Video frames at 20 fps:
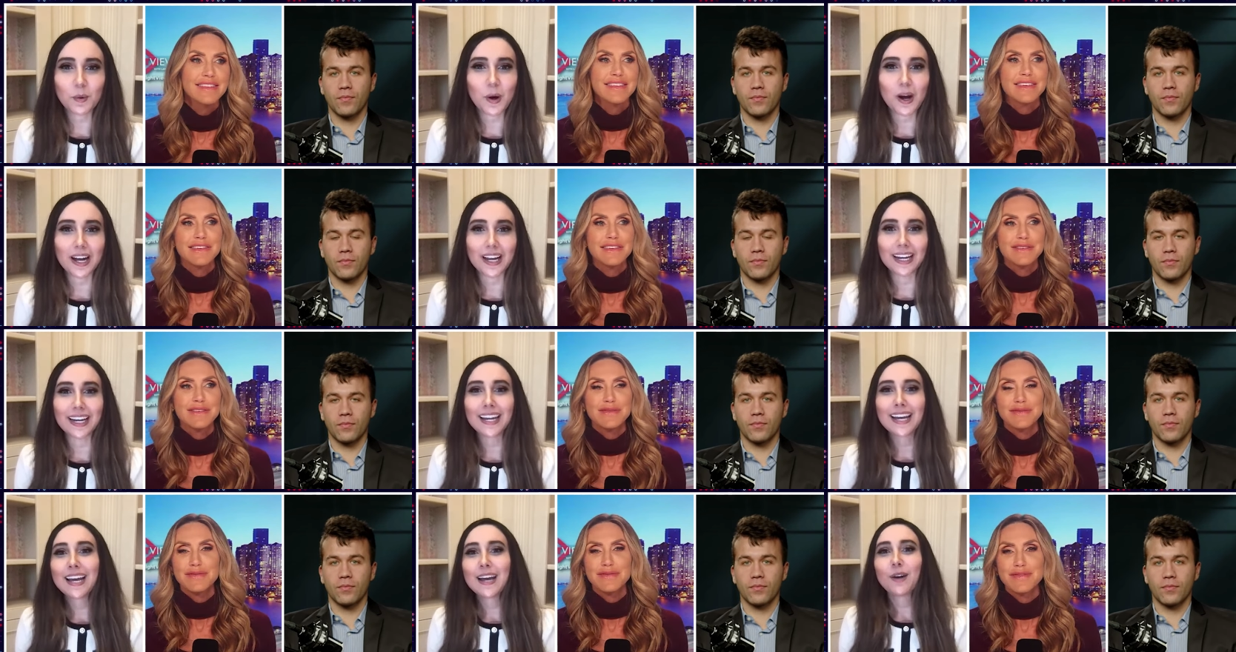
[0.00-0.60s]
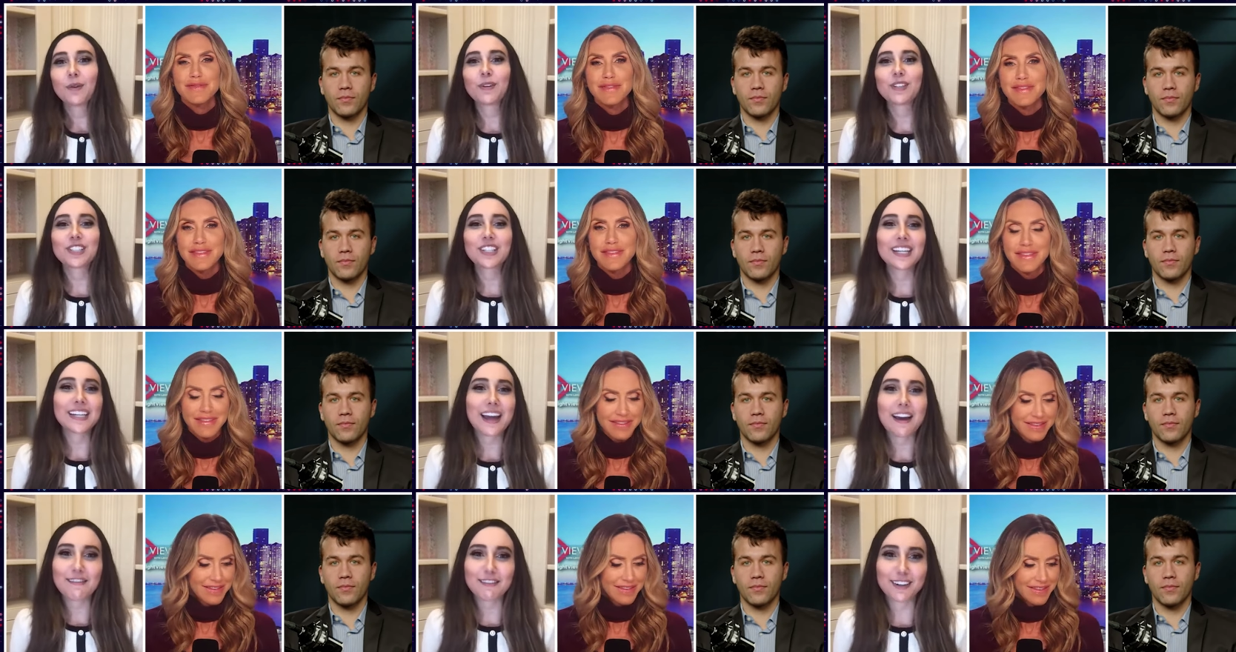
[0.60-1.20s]
Speaker 1: one, which
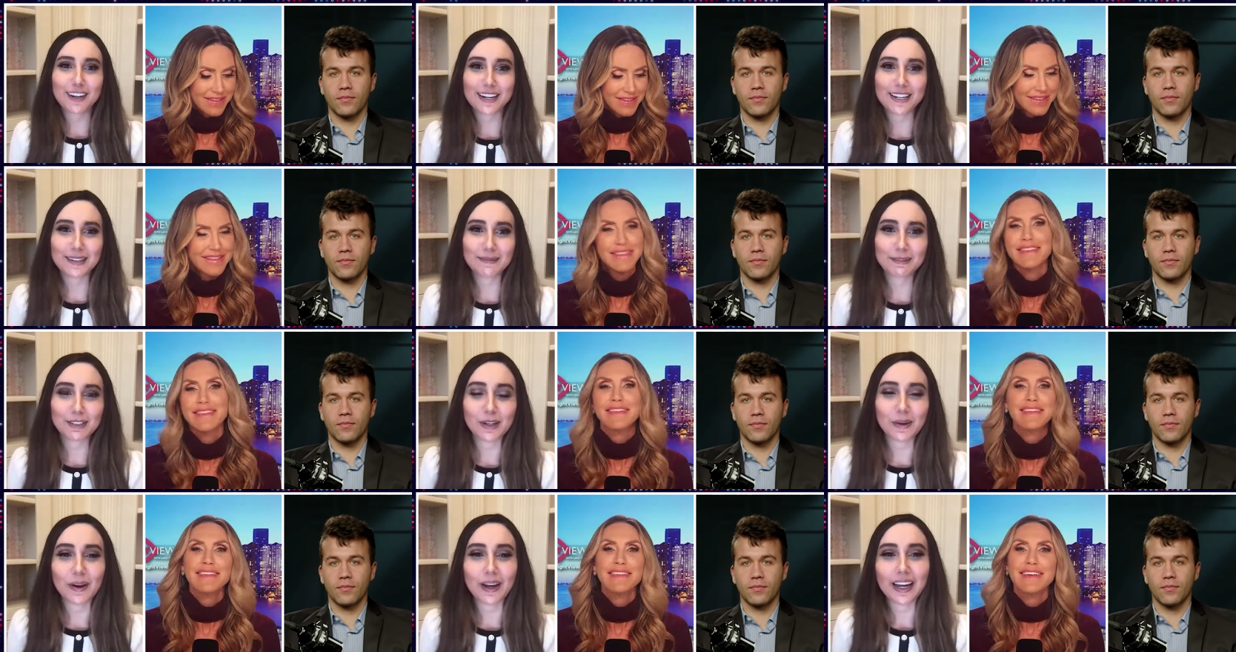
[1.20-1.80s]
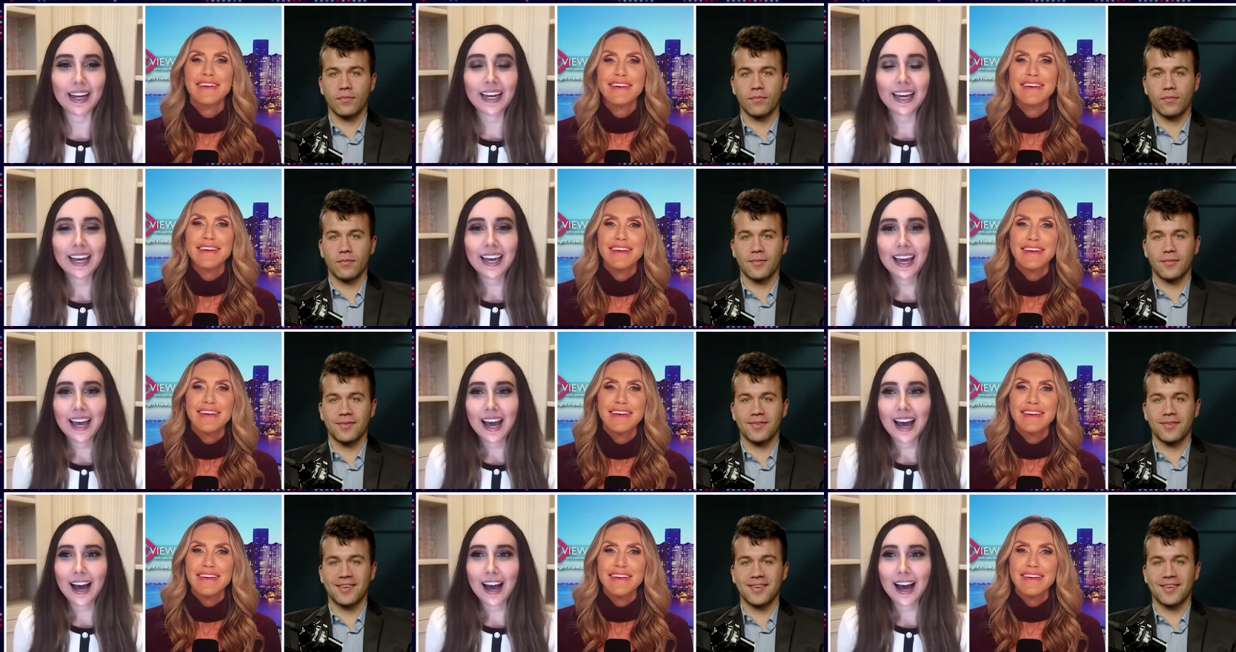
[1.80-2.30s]
they never end up doing.